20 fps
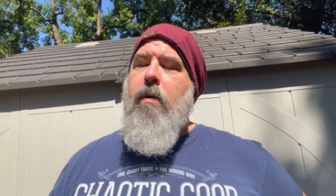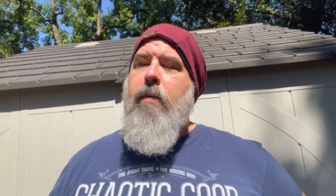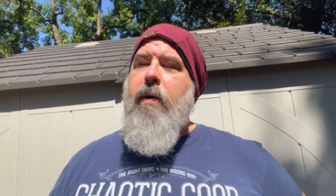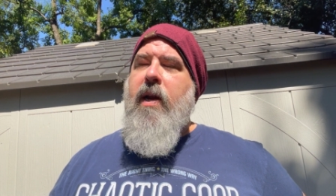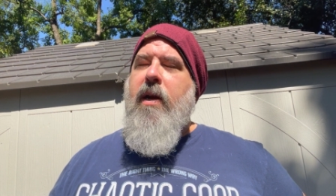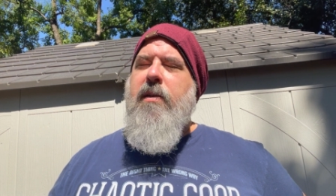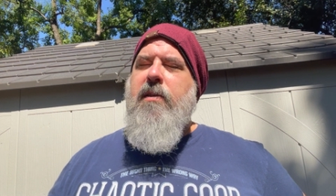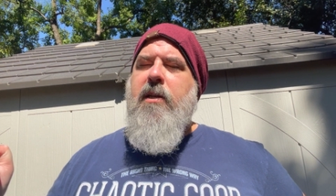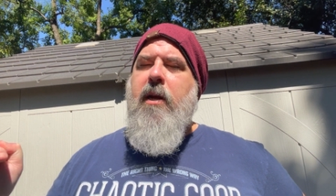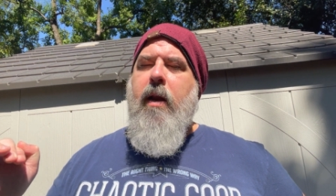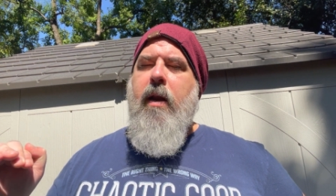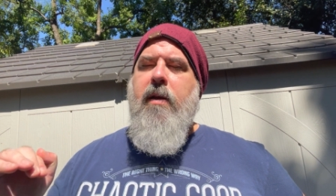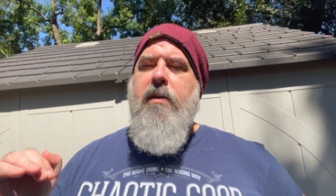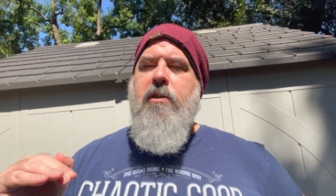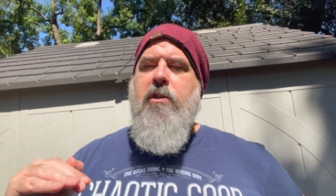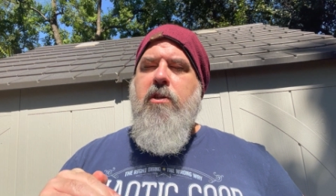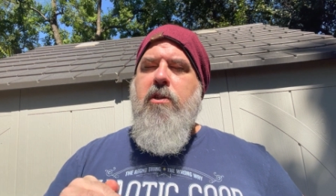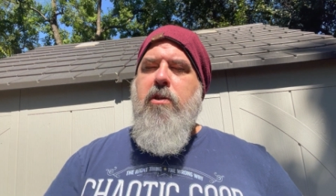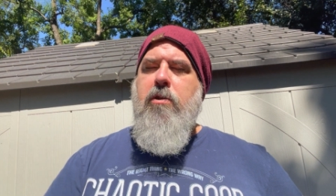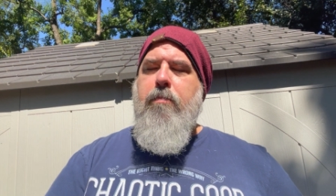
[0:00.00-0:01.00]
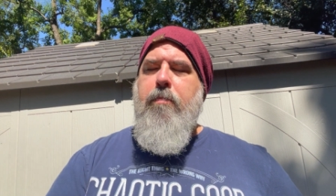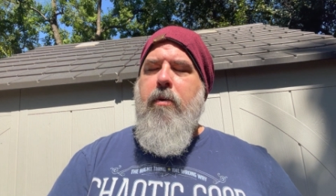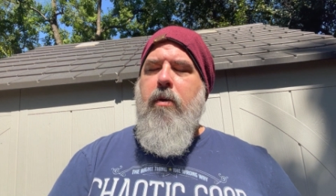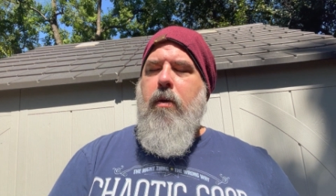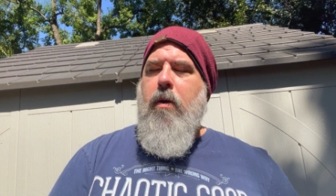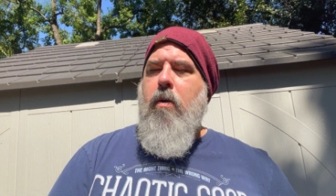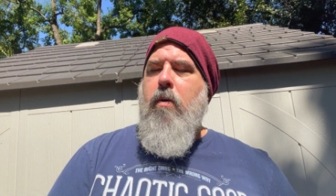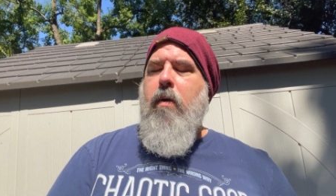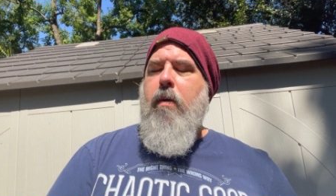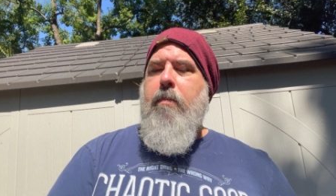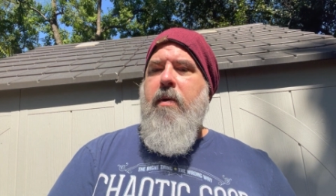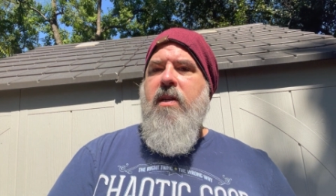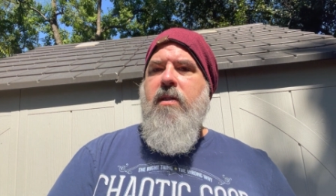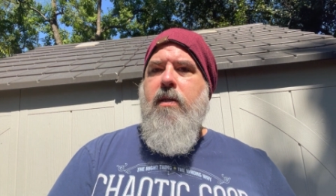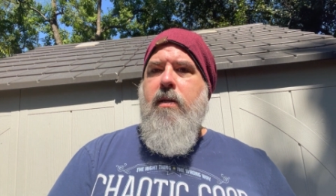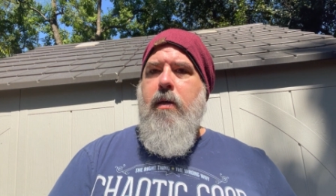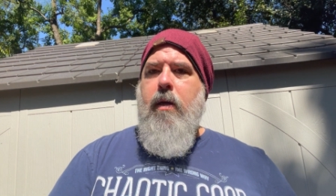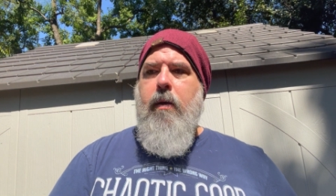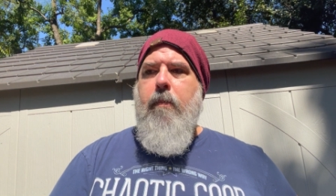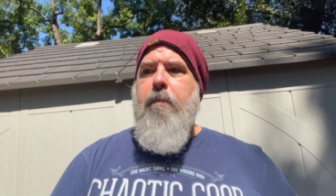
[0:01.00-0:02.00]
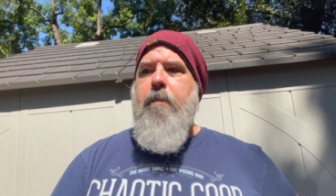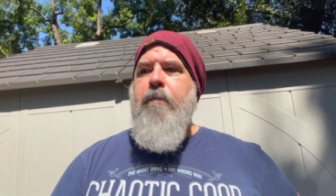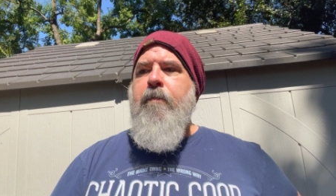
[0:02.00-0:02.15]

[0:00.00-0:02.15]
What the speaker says: rate is getting super low in my sleep.